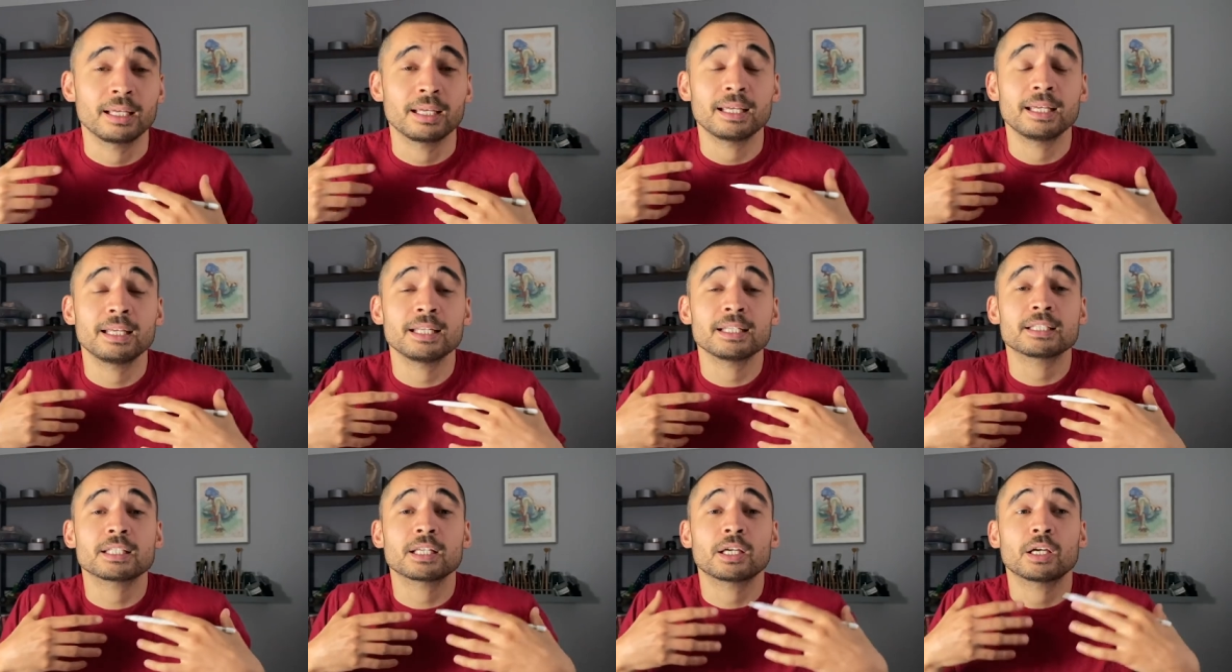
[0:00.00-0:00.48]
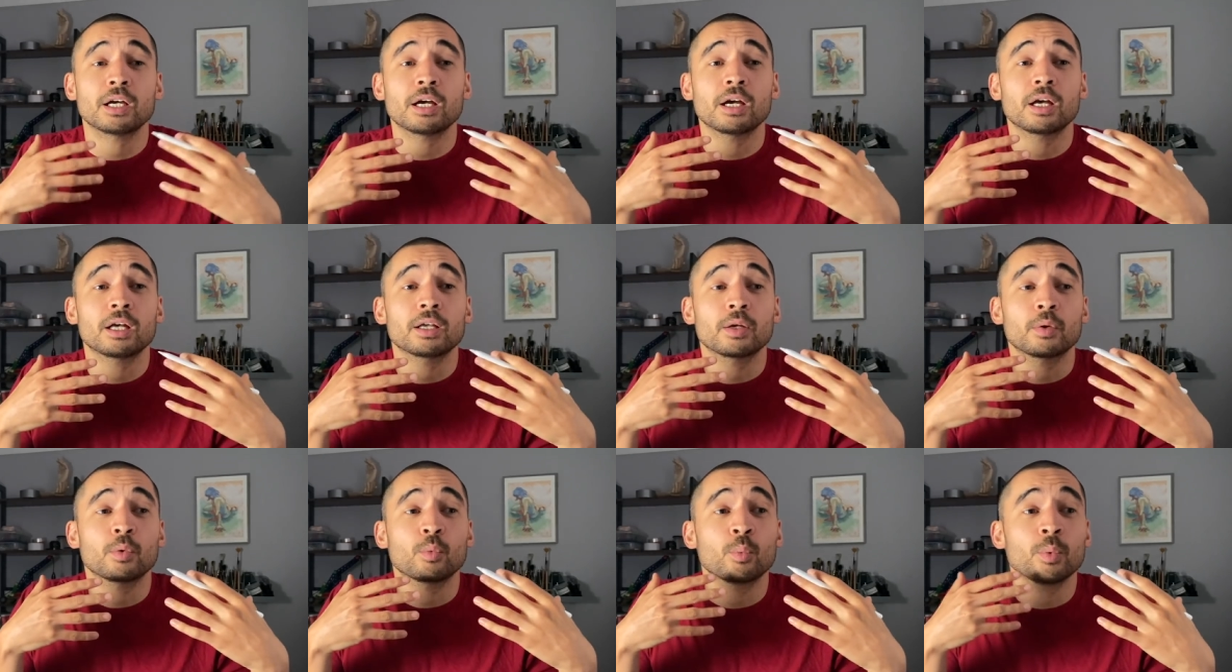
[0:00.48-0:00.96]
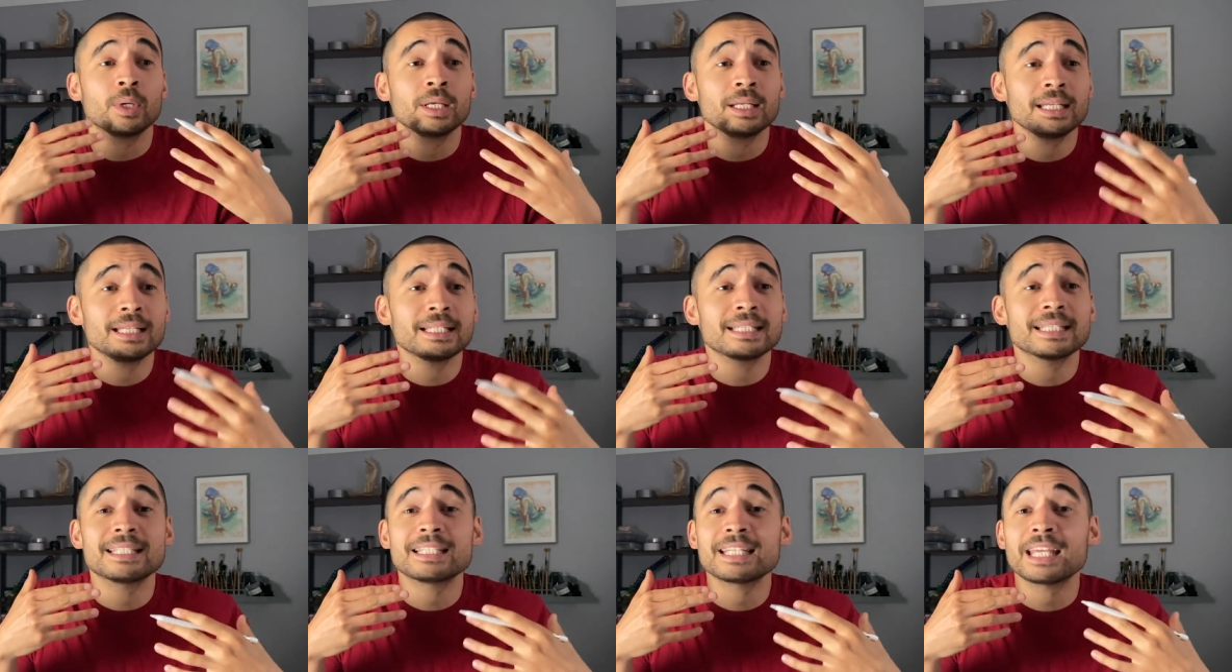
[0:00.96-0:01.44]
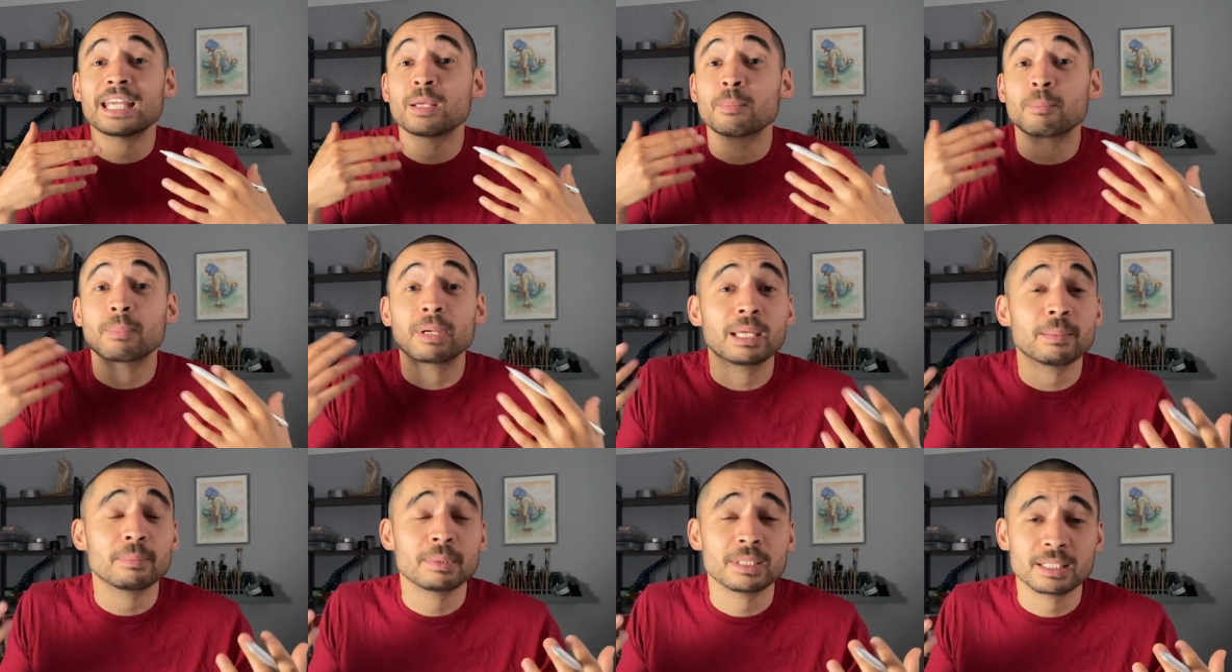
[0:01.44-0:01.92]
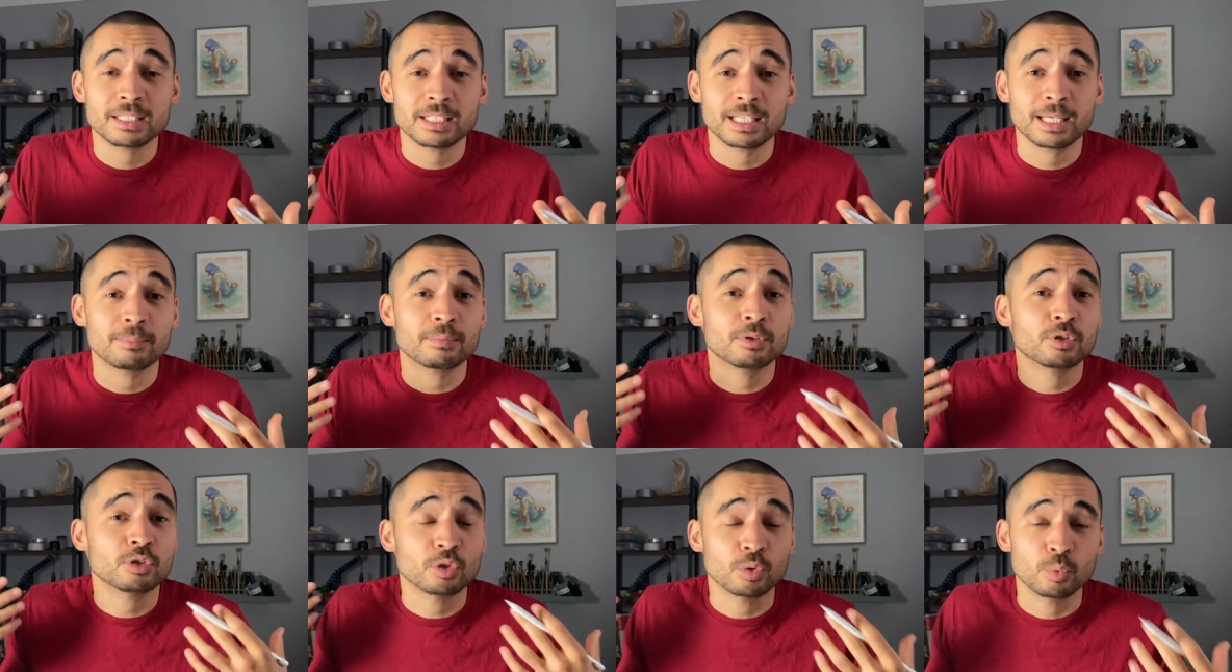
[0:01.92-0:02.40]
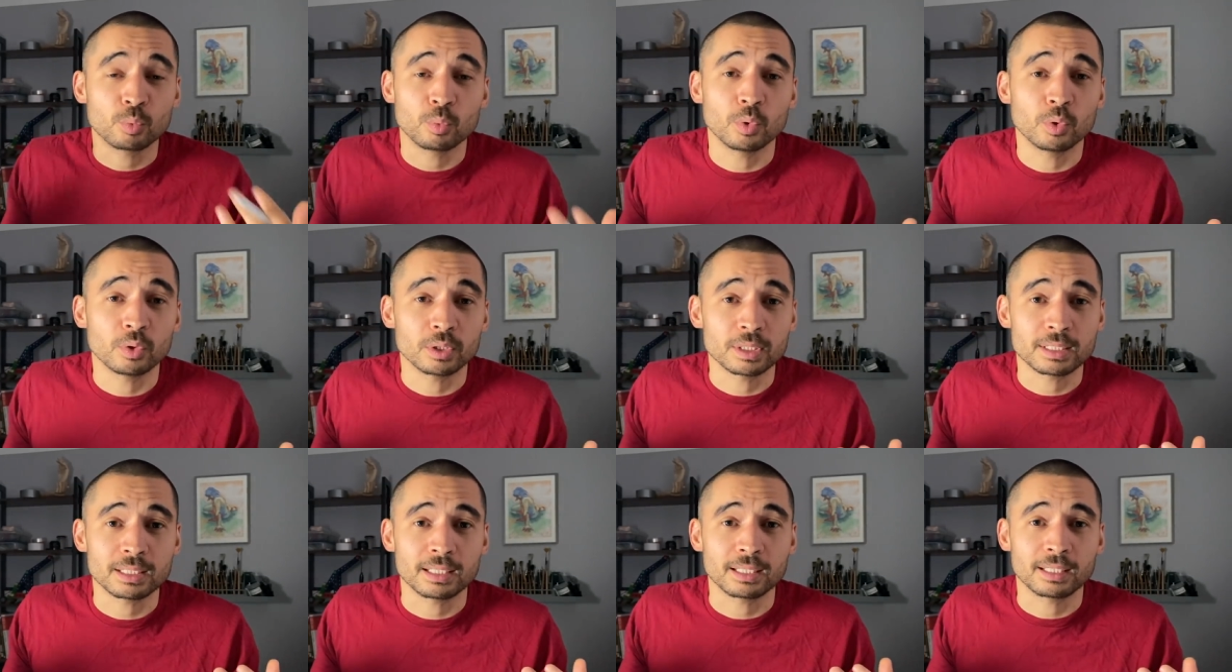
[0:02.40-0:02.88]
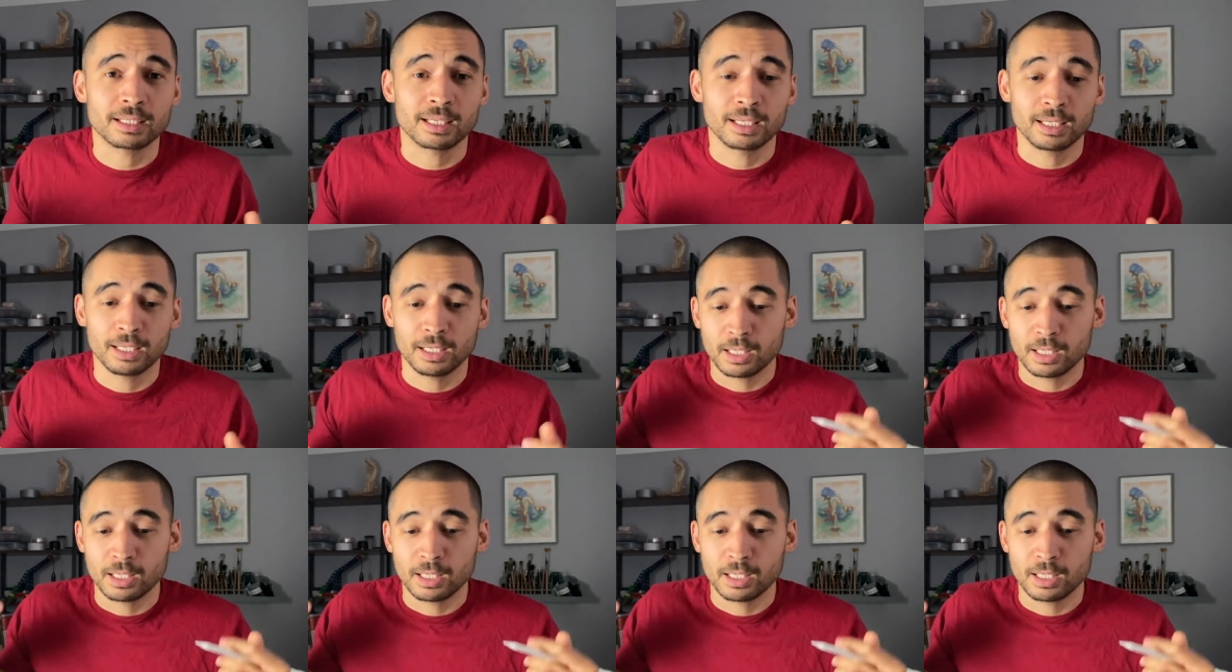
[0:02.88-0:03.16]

It's we need to take baby steps towards it.